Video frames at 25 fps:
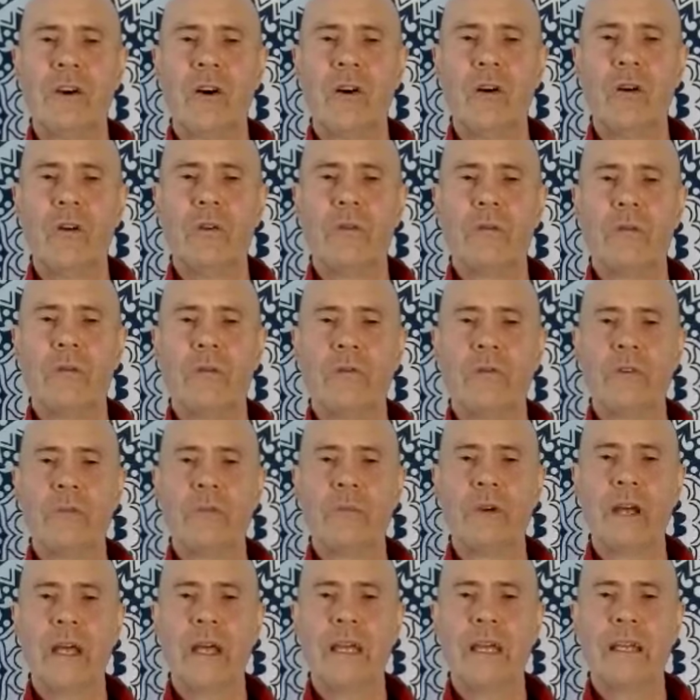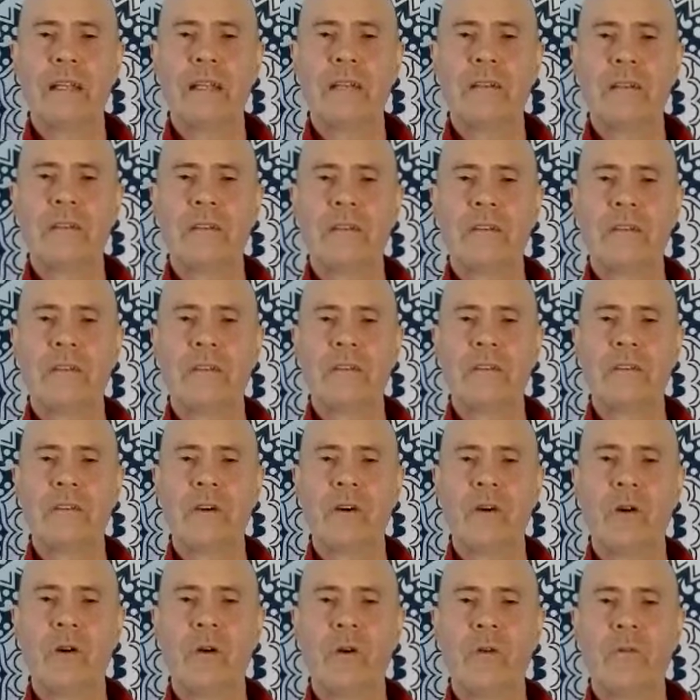of the brain,
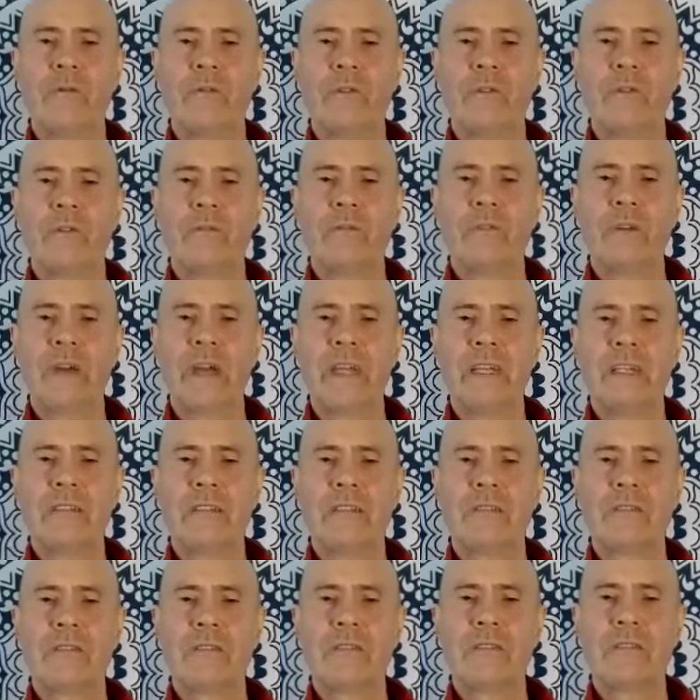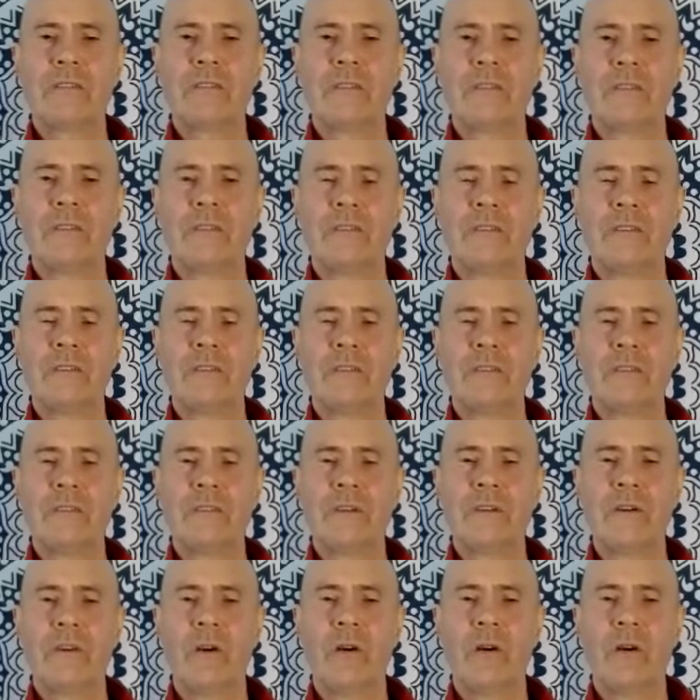of the face,
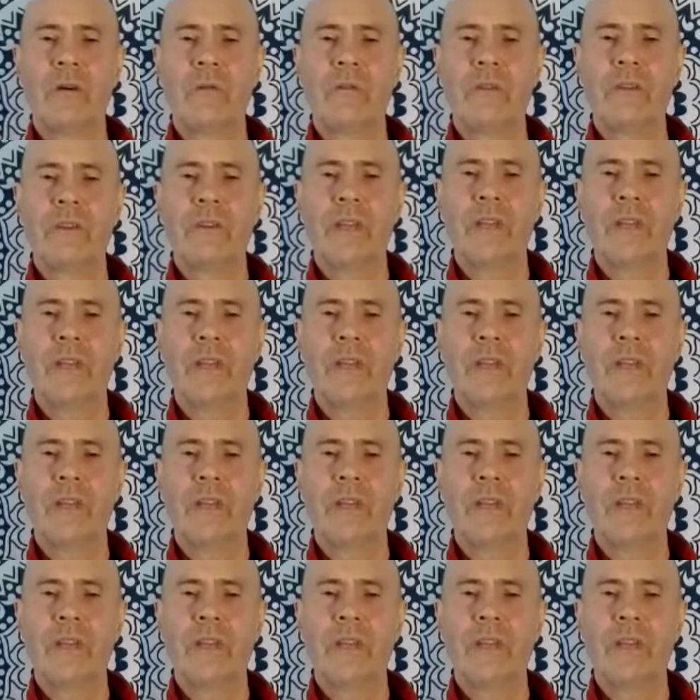of the